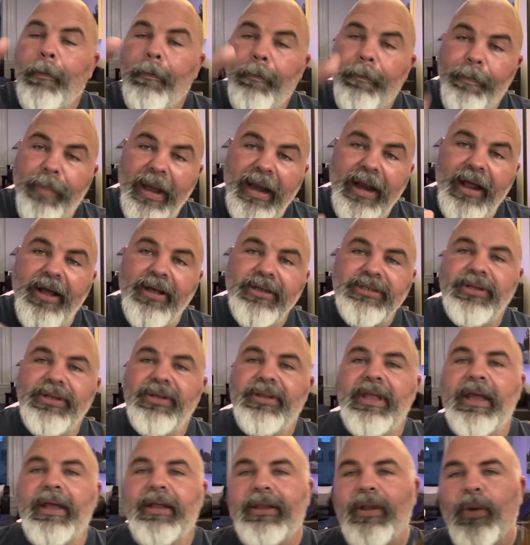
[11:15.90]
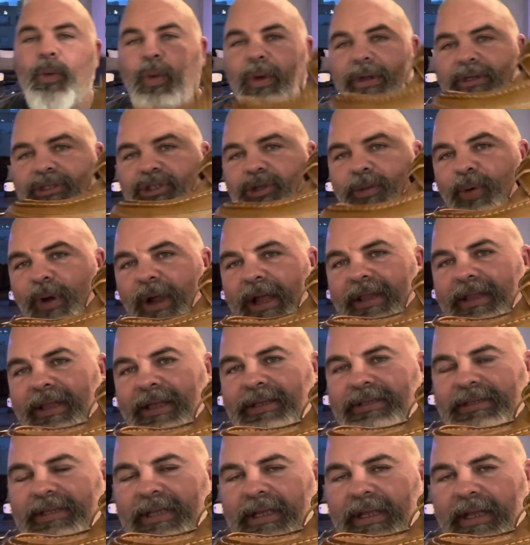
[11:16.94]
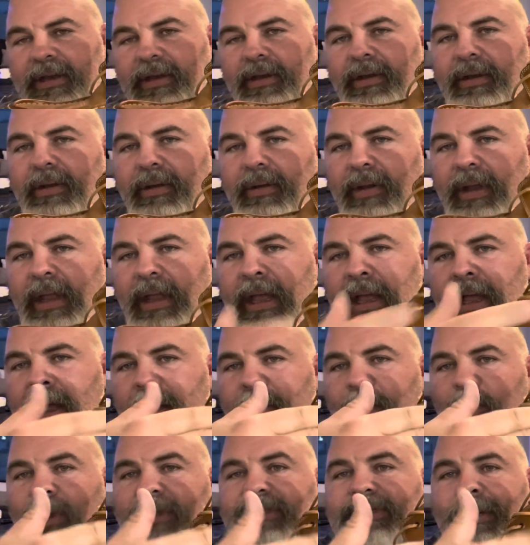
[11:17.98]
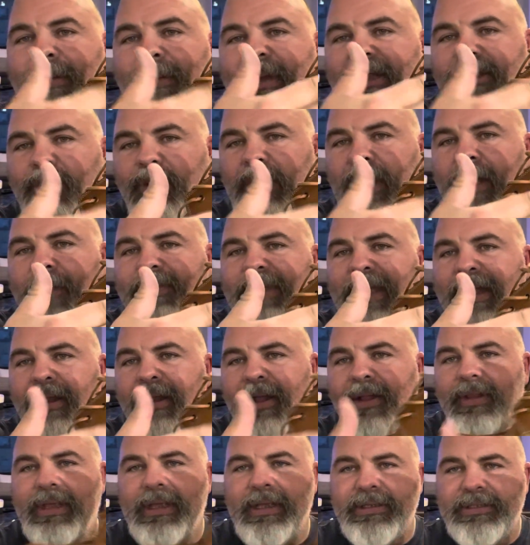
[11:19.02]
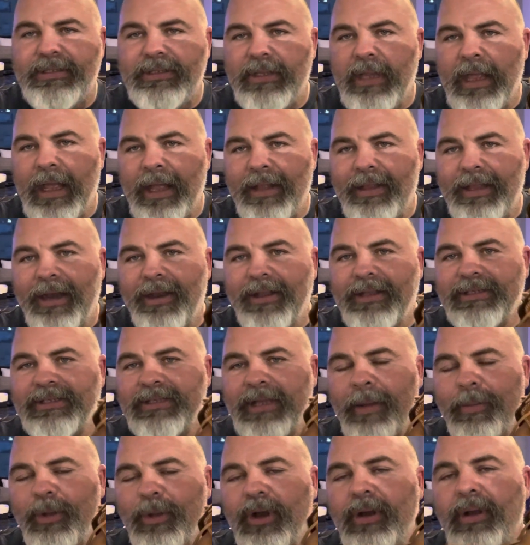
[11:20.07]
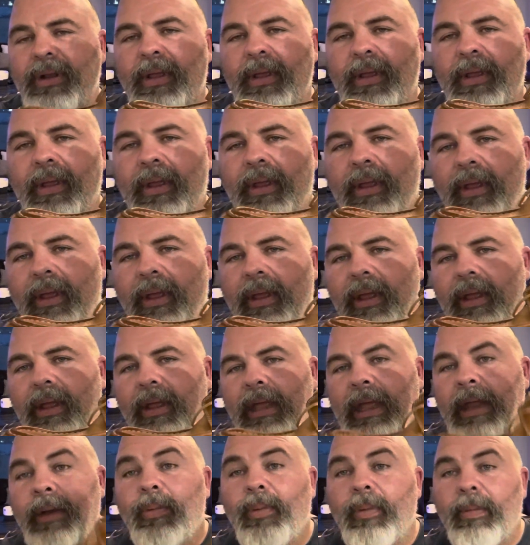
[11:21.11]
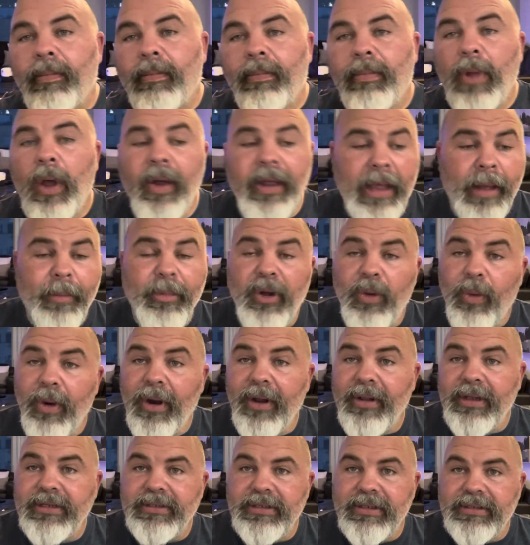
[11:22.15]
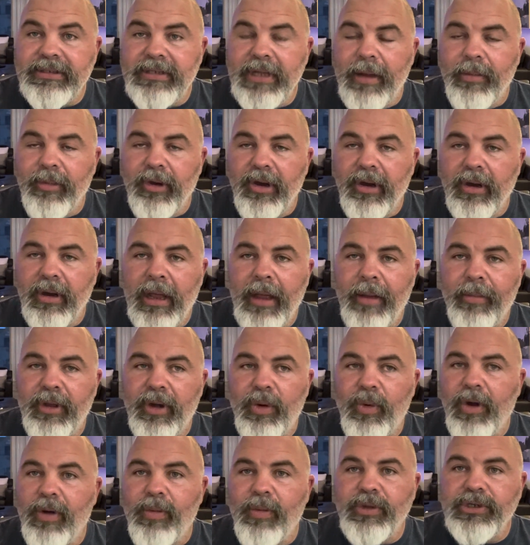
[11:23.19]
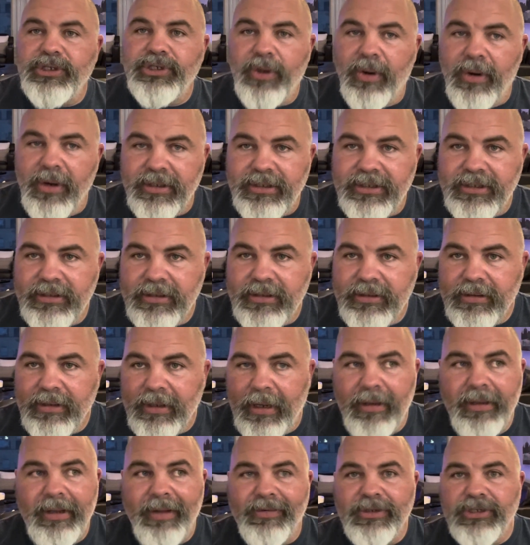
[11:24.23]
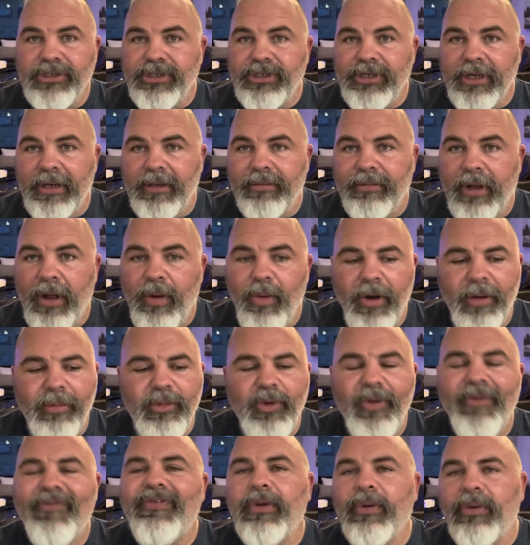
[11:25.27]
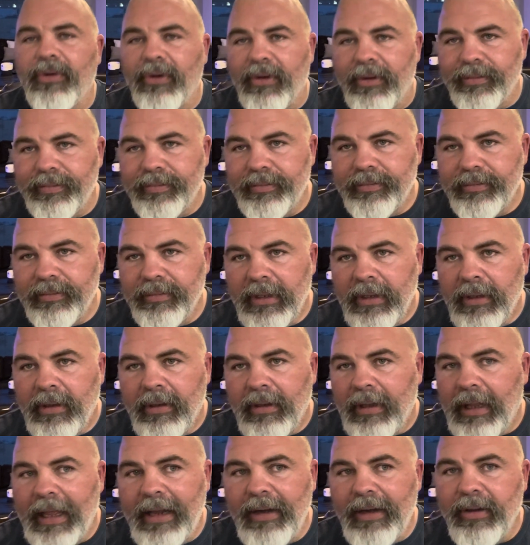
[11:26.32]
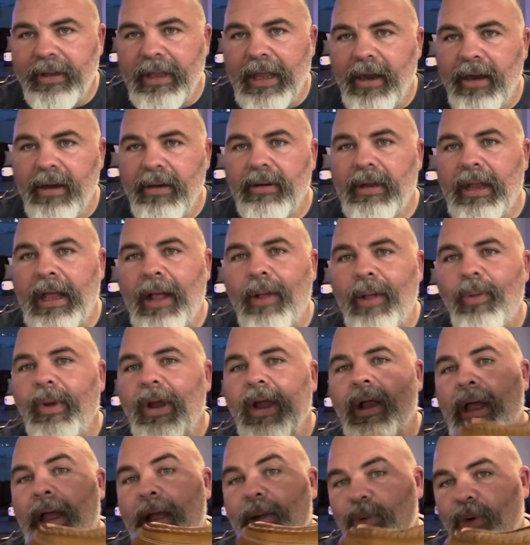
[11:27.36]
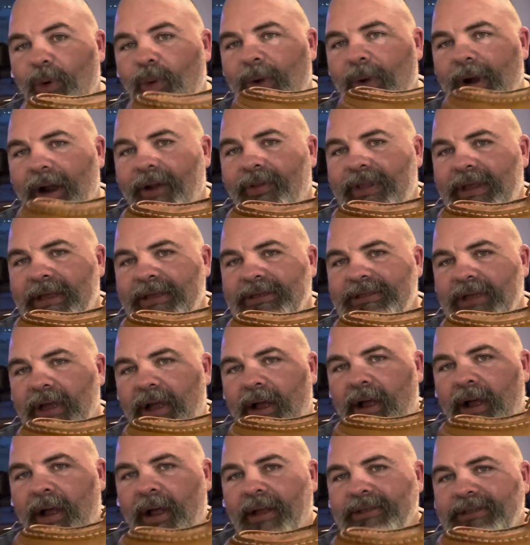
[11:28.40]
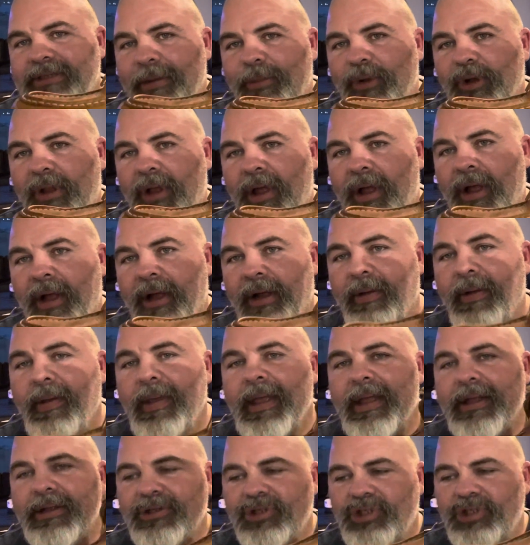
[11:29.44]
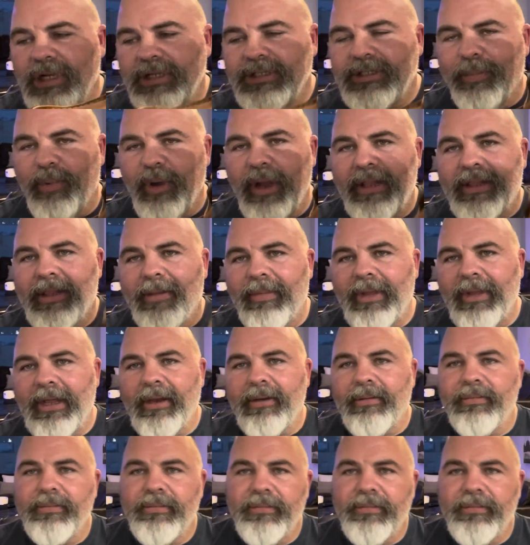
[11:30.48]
But I also think that once you break these in, which I might do an update on these at the end of the summer, and I'm gonna wear these in the summer. I'm gonna wear them with shorts. I don't give a shit. I'll wear them to a funeral. I don't care. I will wear these all summer long just to break them in.